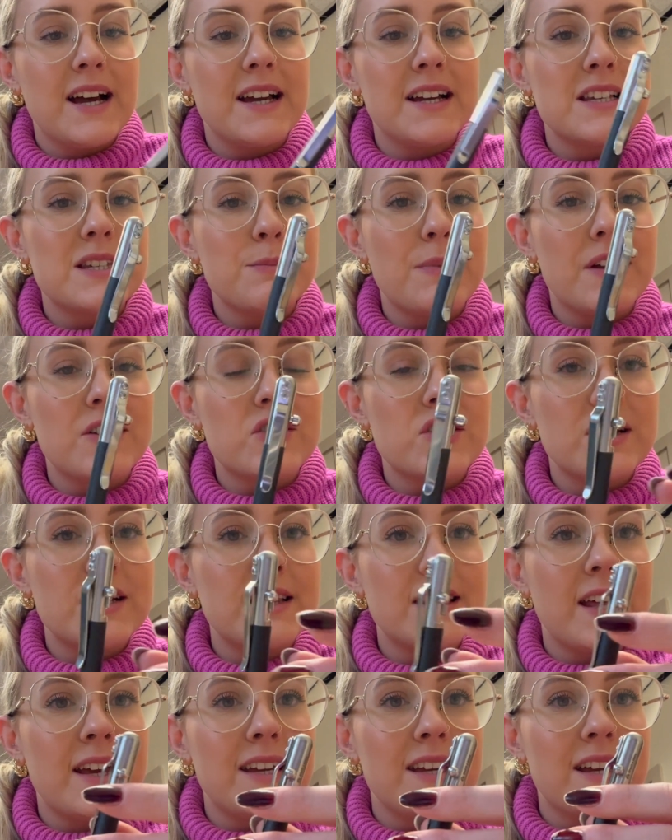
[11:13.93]
I especially
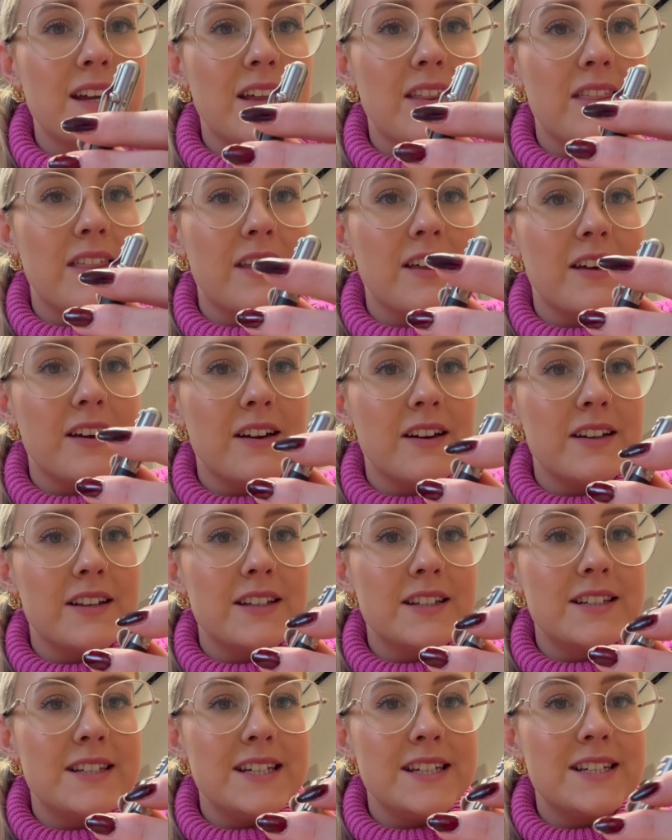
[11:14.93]
like the
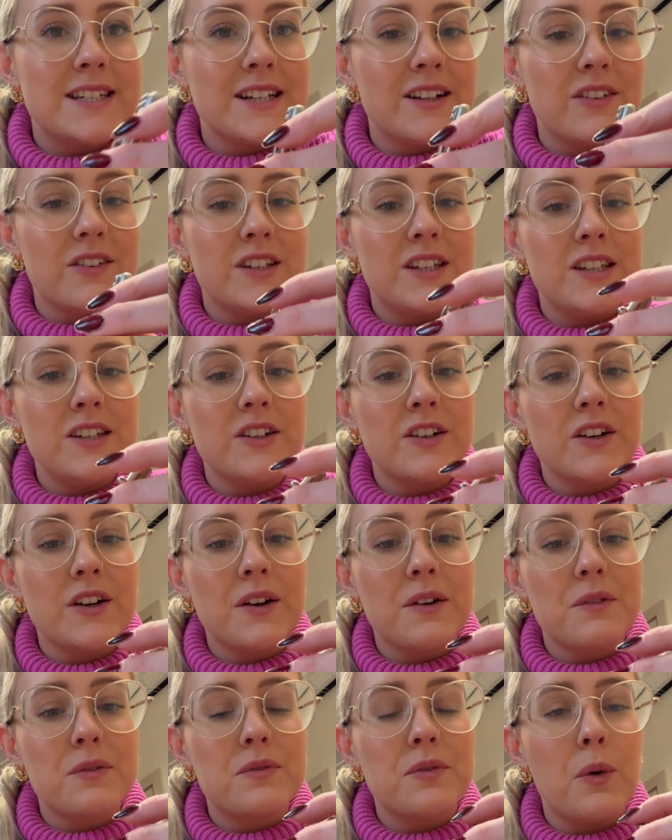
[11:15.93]
detail
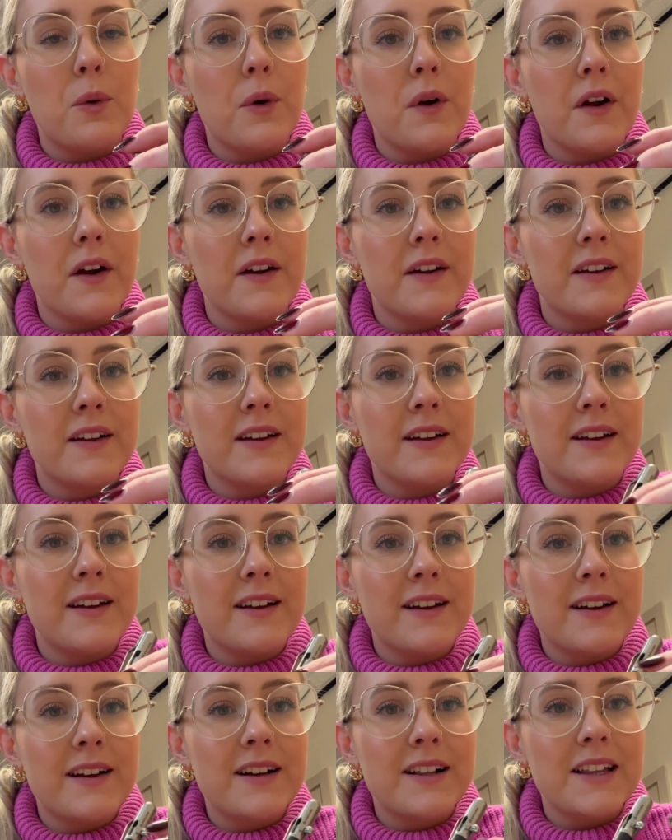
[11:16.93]
here for
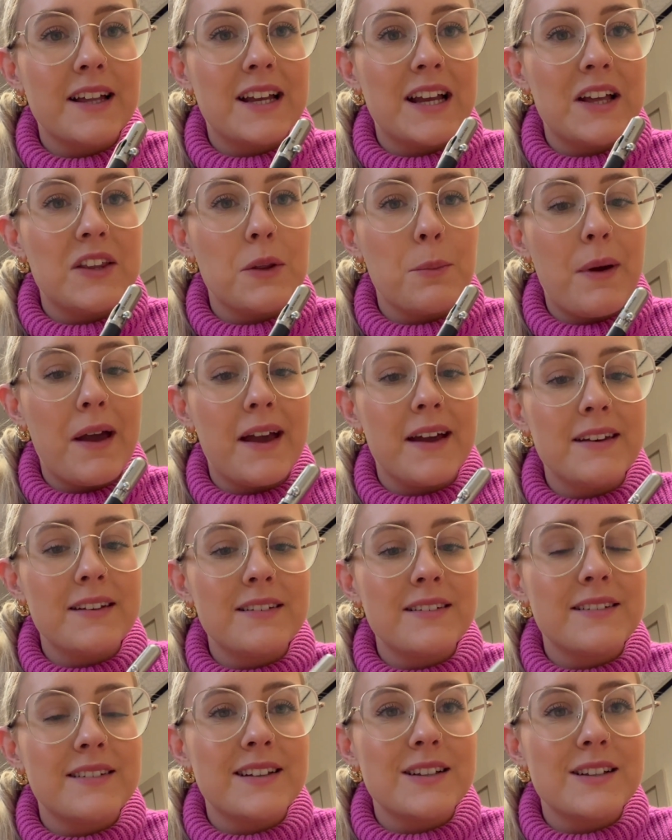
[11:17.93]
clicking the pen.